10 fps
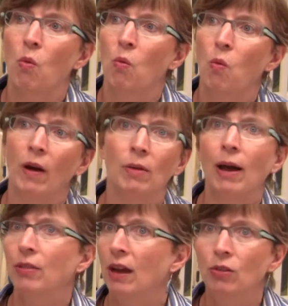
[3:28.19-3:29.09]
what
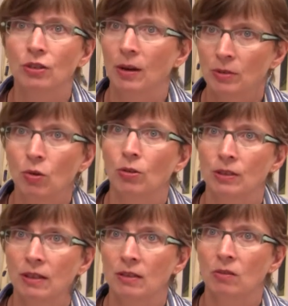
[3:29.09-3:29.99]
about the other types of
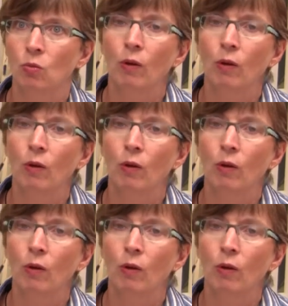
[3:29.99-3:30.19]
courses?